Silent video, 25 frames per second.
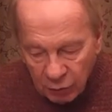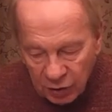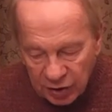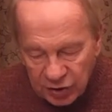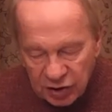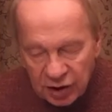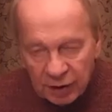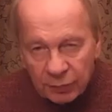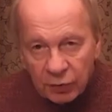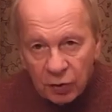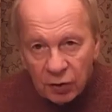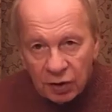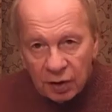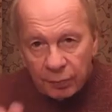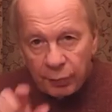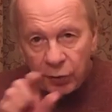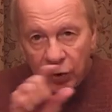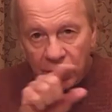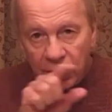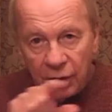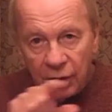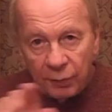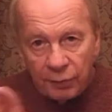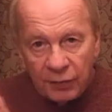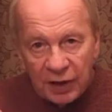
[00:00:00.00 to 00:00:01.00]
which I'm going to
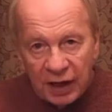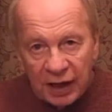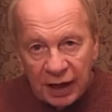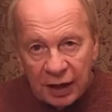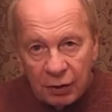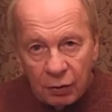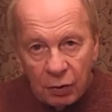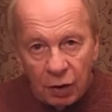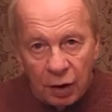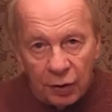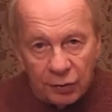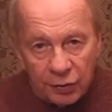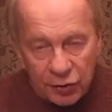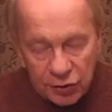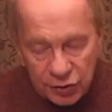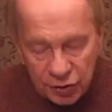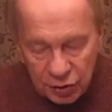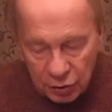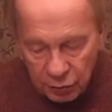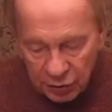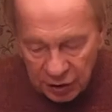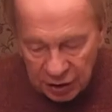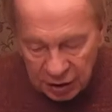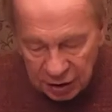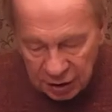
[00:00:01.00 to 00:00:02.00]
up now on the
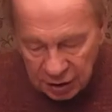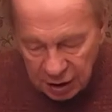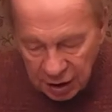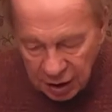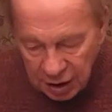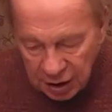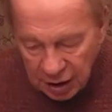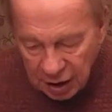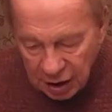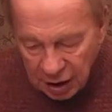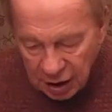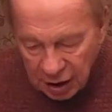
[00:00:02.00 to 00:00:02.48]
screen,